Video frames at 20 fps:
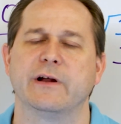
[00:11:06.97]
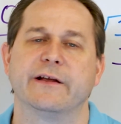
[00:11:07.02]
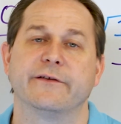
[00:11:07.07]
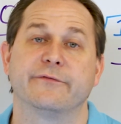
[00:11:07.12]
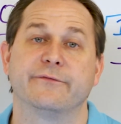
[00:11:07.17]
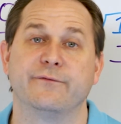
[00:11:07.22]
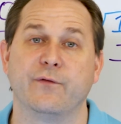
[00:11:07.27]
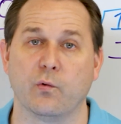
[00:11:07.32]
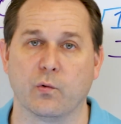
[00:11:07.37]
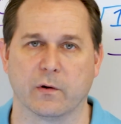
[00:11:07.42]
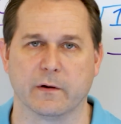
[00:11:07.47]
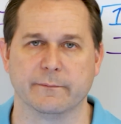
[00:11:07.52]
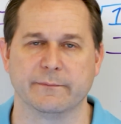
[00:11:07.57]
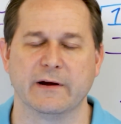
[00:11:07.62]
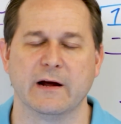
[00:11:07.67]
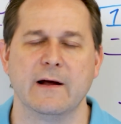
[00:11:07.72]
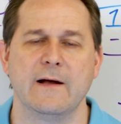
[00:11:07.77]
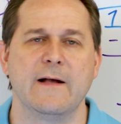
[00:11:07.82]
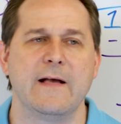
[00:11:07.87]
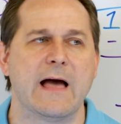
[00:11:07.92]
has formed.
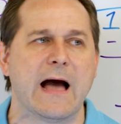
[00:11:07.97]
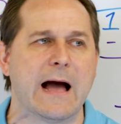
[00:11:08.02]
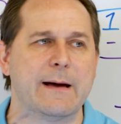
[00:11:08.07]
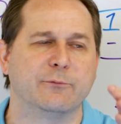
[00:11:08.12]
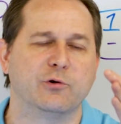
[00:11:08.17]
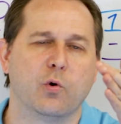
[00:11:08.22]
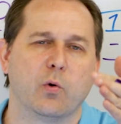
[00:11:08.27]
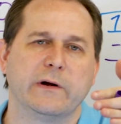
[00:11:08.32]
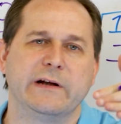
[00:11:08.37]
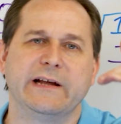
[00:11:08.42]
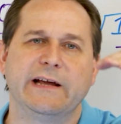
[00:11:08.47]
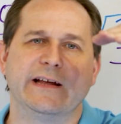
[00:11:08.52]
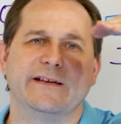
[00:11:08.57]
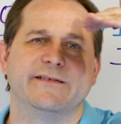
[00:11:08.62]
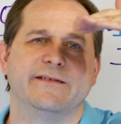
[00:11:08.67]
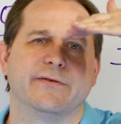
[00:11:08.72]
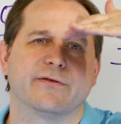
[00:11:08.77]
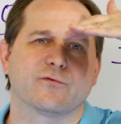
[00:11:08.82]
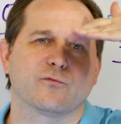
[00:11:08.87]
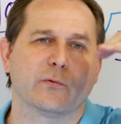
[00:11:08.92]
I'm going to get
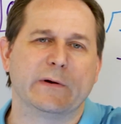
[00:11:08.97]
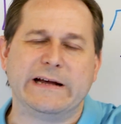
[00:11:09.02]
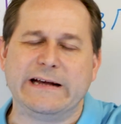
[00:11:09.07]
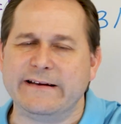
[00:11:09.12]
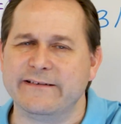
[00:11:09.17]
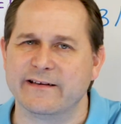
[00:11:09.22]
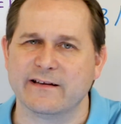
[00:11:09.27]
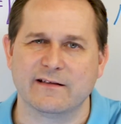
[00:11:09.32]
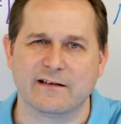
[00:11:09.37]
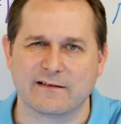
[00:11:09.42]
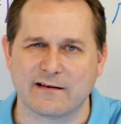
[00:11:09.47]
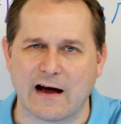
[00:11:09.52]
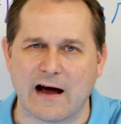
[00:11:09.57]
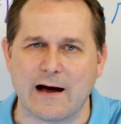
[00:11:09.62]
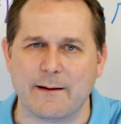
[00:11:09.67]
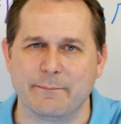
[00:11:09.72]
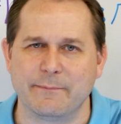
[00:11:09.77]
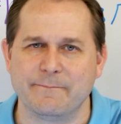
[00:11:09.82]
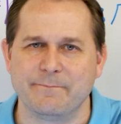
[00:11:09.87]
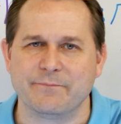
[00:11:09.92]
threes in the
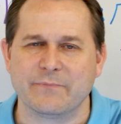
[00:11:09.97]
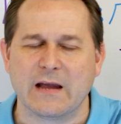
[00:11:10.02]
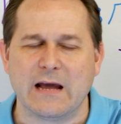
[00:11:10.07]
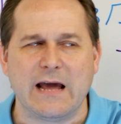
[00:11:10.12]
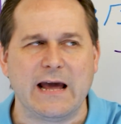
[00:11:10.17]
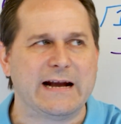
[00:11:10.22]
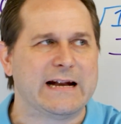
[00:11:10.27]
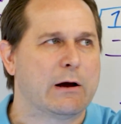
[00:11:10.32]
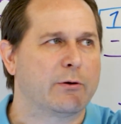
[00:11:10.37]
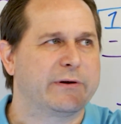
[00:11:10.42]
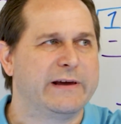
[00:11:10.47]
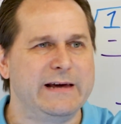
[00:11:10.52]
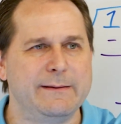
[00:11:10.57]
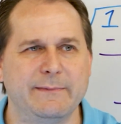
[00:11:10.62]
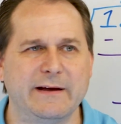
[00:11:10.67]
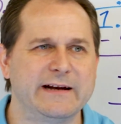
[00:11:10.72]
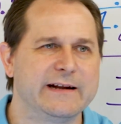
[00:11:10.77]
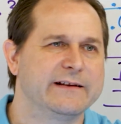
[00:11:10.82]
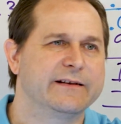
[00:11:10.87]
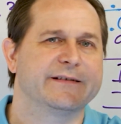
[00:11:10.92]
top, and I'll keep
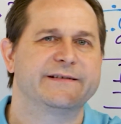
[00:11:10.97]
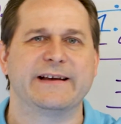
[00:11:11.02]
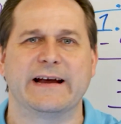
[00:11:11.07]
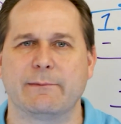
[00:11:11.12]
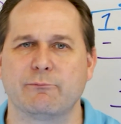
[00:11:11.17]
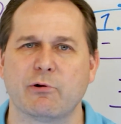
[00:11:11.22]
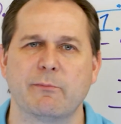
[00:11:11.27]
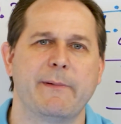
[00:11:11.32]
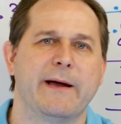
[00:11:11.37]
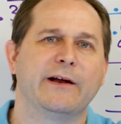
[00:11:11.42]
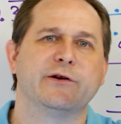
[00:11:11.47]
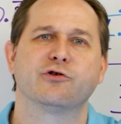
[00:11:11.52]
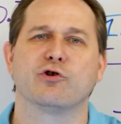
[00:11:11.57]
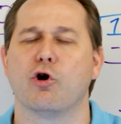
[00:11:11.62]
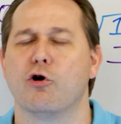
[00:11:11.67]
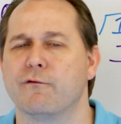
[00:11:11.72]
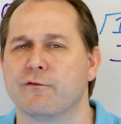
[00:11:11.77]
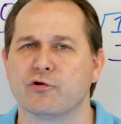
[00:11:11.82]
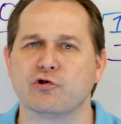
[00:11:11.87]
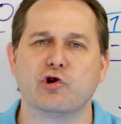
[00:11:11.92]
getting the same remainder
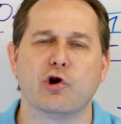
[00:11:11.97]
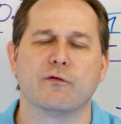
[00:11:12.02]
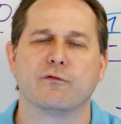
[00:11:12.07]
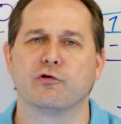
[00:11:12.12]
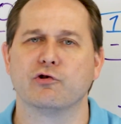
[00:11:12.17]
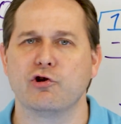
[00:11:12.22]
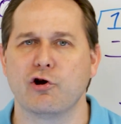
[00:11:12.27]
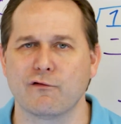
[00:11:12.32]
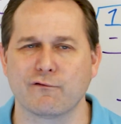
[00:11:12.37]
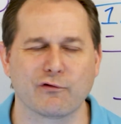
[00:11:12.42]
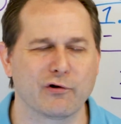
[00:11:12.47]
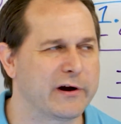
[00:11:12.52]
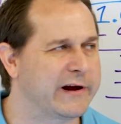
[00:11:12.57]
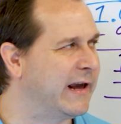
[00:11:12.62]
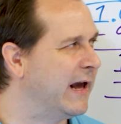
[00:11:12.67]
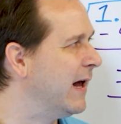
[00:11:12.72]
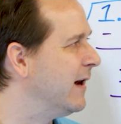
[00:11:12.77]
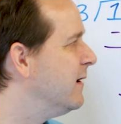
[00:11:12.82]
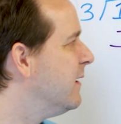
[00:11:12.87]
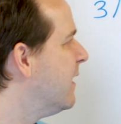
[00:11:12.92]
over and over and over
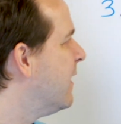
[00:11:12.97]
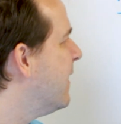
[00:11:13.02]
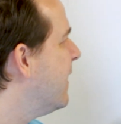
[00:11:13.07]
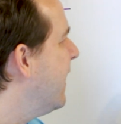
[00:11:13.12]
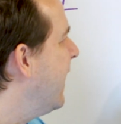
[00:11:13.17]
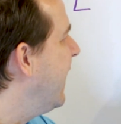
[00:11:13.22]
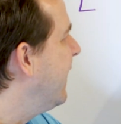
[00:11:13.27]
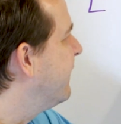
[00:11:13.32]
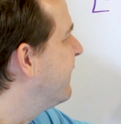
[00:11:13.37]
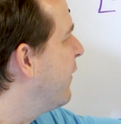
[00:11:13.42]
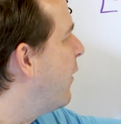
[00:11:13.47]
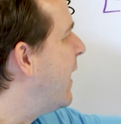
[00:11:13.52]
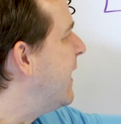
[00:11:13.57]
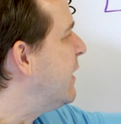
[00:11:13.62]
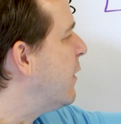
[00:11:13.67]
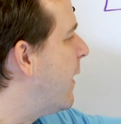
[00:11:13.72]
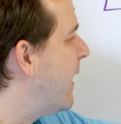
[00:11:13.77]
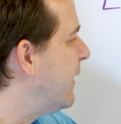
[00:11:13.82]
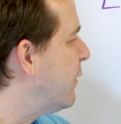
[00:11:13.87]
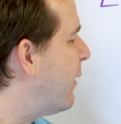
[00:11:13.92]
again, and so I
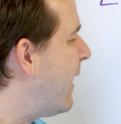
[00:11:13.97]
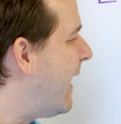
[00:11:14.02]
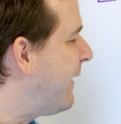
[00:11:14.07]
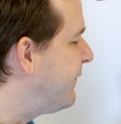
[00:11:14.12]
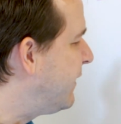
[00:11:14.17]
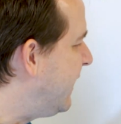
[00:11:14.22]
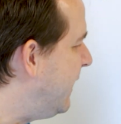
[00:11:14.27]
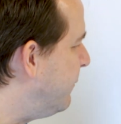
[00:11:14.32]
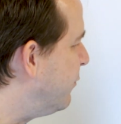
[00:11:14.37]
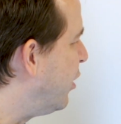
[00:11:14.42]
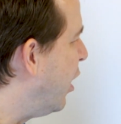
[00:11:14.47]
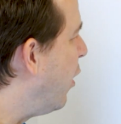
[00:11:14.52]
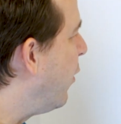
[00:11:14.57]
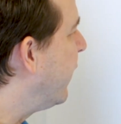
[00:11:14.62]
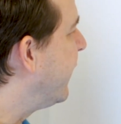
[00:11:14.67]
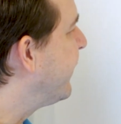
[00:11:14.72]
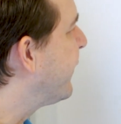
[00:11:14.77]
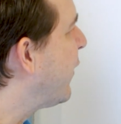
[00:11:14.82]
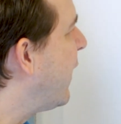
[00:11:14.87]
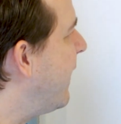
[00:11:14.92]
know I don't have to keep
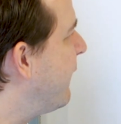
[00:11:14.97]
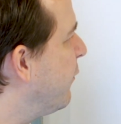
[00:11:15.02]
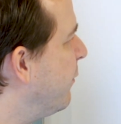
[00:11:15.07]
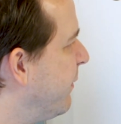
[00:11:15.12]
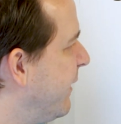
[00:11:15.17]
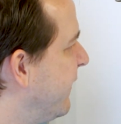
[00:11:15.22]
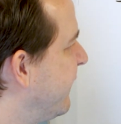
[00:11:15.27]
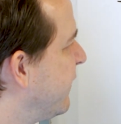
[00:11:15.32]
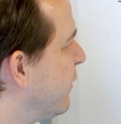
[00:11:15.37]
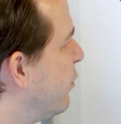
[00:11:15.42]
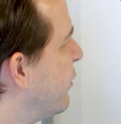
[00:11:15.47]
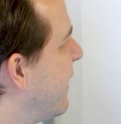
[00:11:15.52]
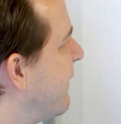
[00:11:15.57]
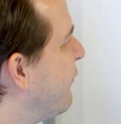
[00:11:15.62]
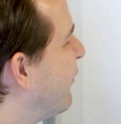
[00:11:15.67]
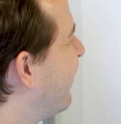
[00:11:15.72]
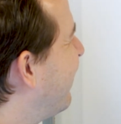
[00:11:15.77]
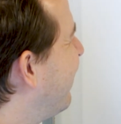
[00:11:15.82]
going forever because it'll never